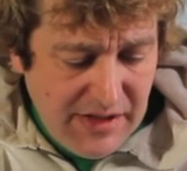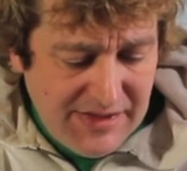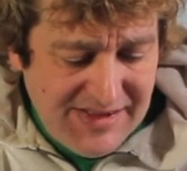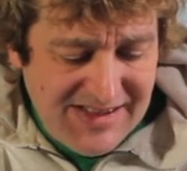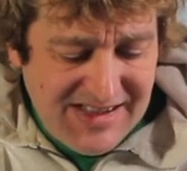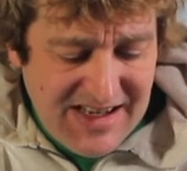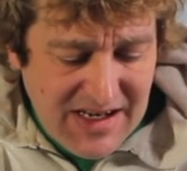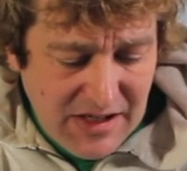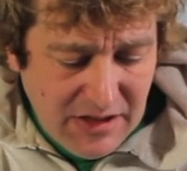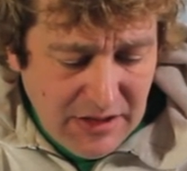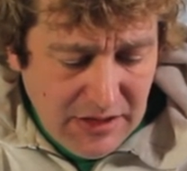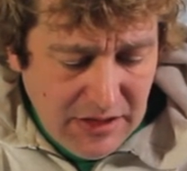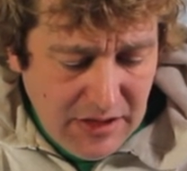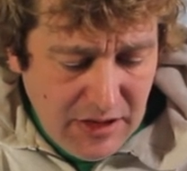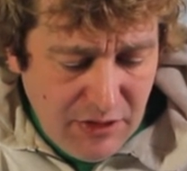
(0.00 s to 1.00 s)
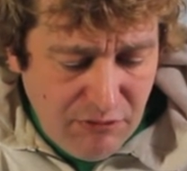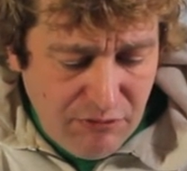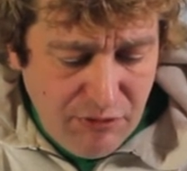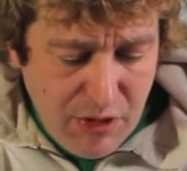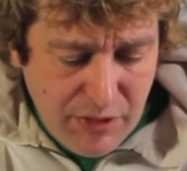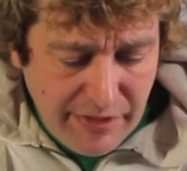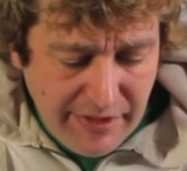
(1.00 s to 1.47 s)
zeal,
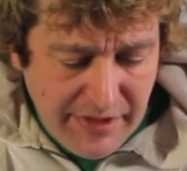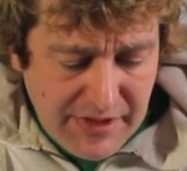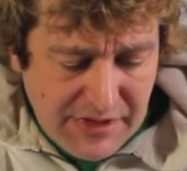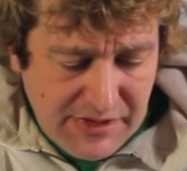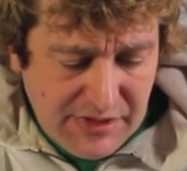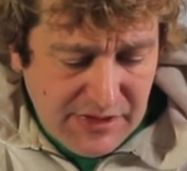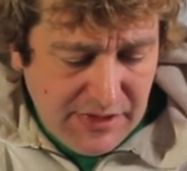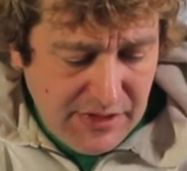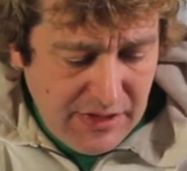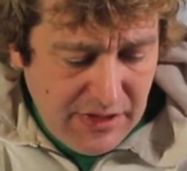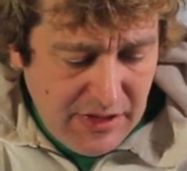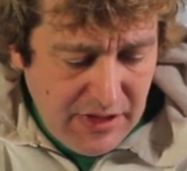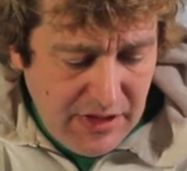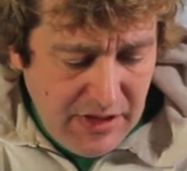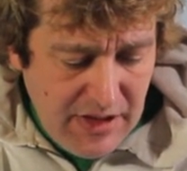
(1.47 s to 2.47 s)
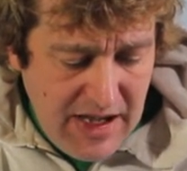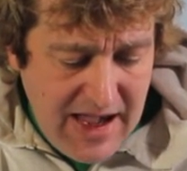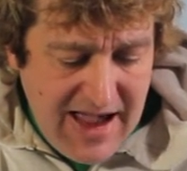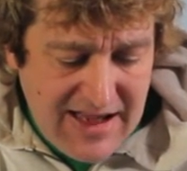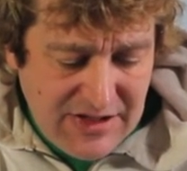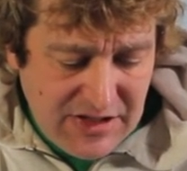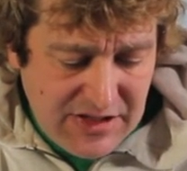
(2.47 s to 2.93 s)
ruthless,
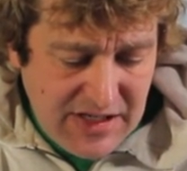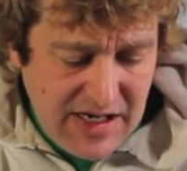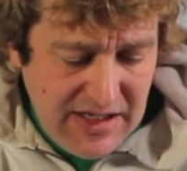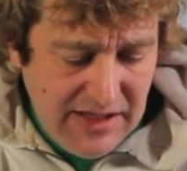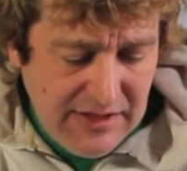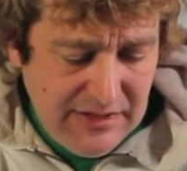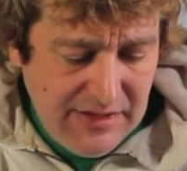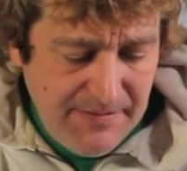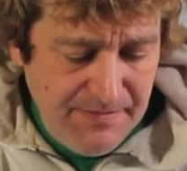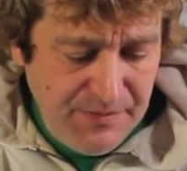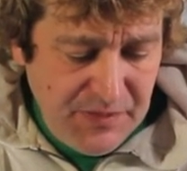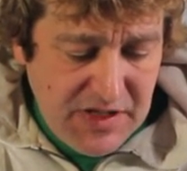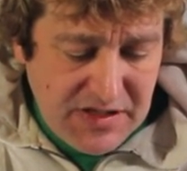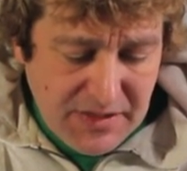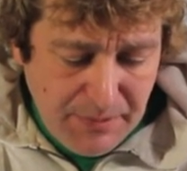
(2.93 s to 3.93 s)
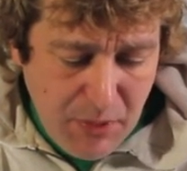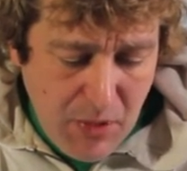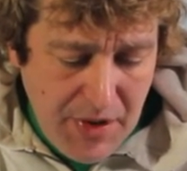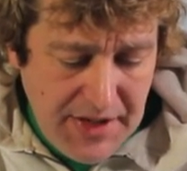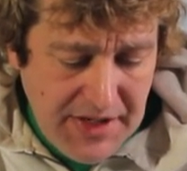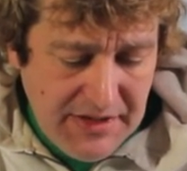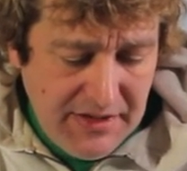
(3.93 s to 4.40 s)
agitating,
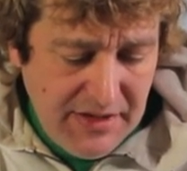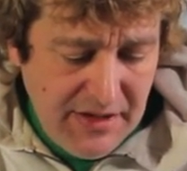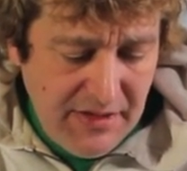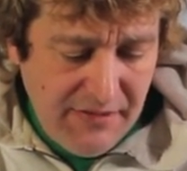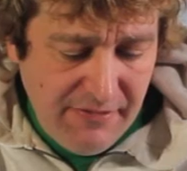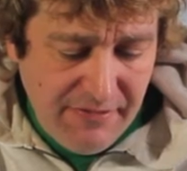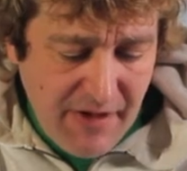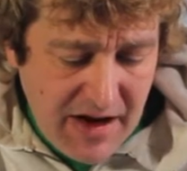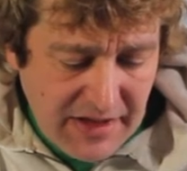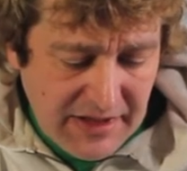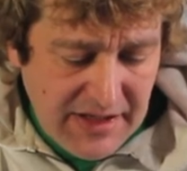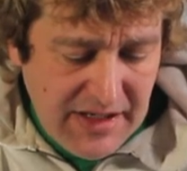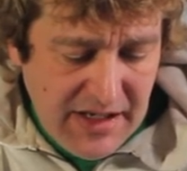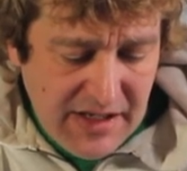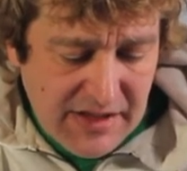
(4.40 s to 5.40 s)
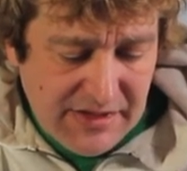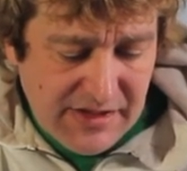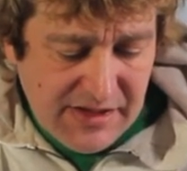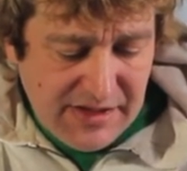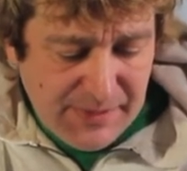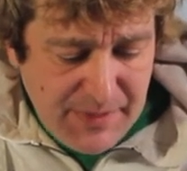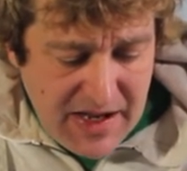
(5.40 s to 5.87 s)
disappointed, friendly,
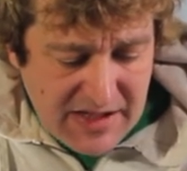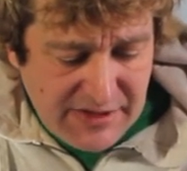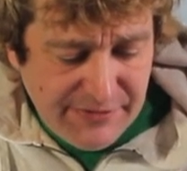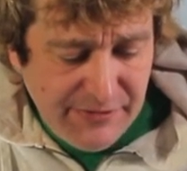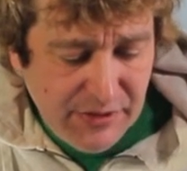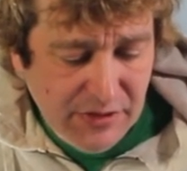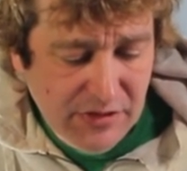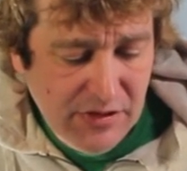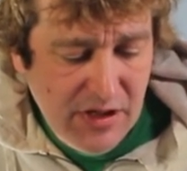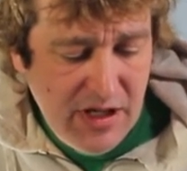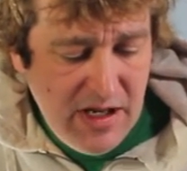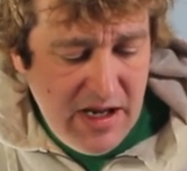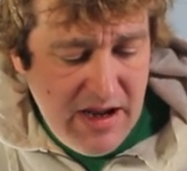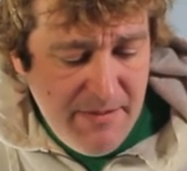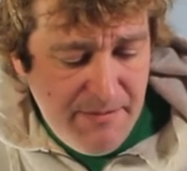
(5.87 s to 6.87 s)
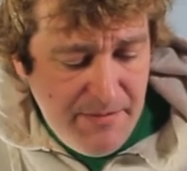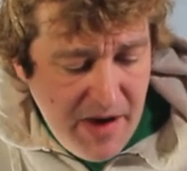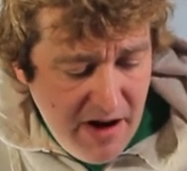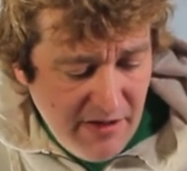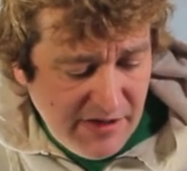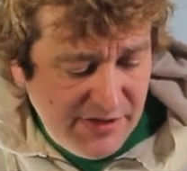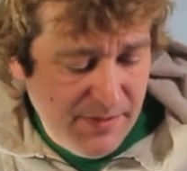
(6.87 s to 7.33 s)
suspenseful,
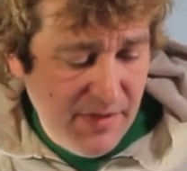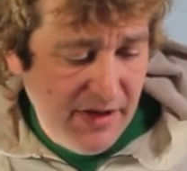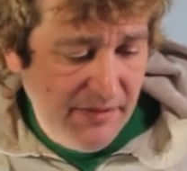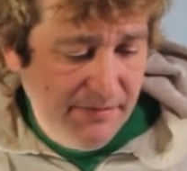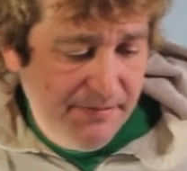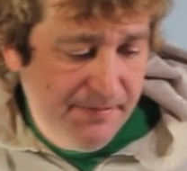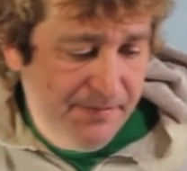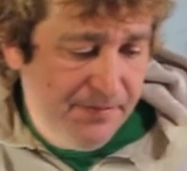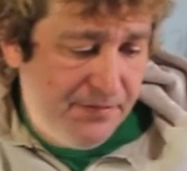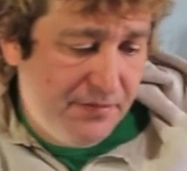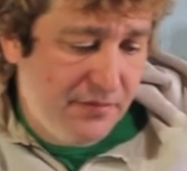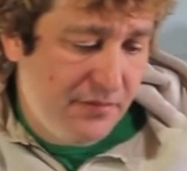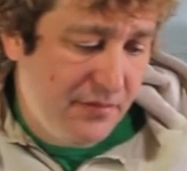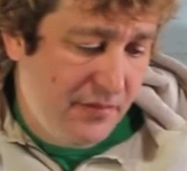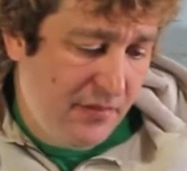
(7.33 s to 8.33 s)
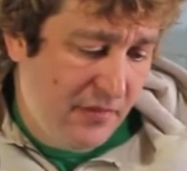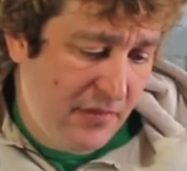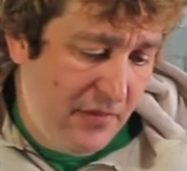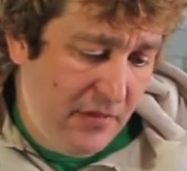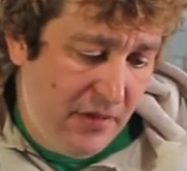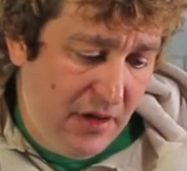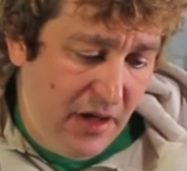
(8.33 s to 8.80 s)
embarrassment.
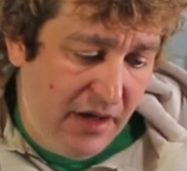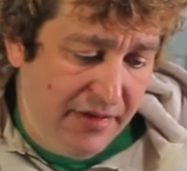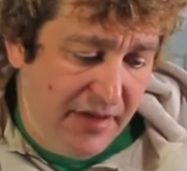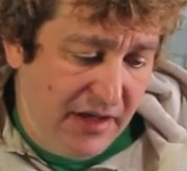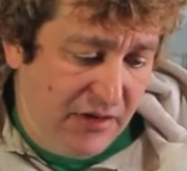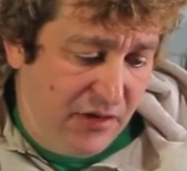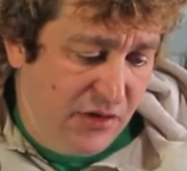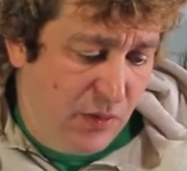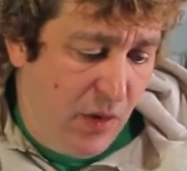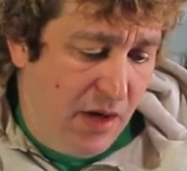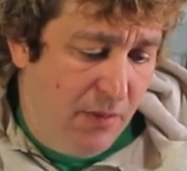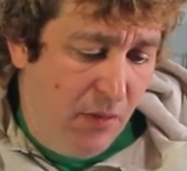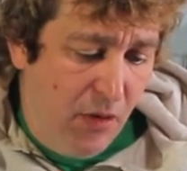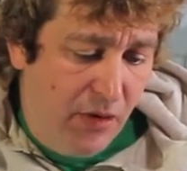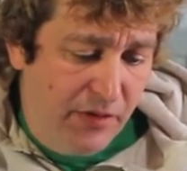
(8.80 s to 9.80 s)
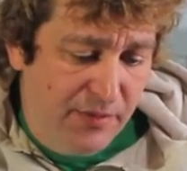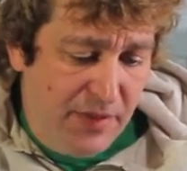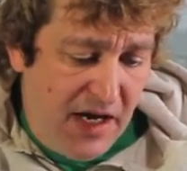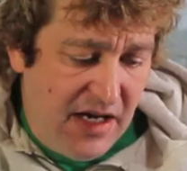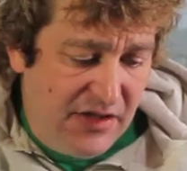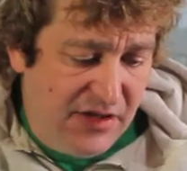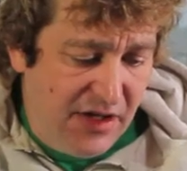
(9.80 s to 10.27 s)
I think there's one more
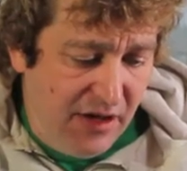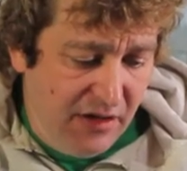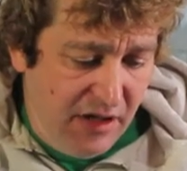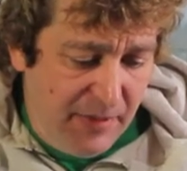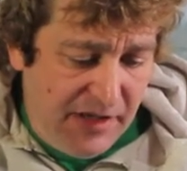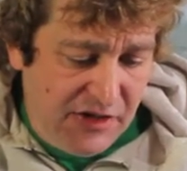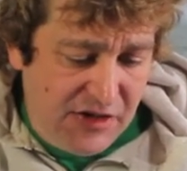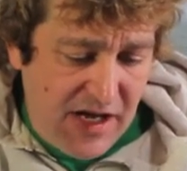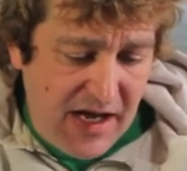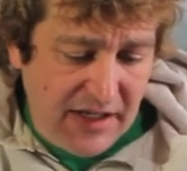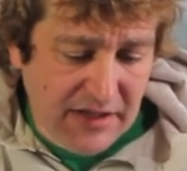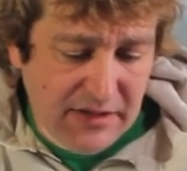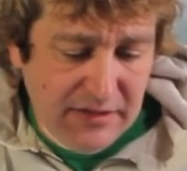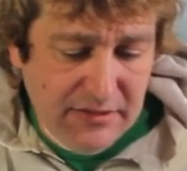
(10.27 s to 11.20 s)
page here. Let me check.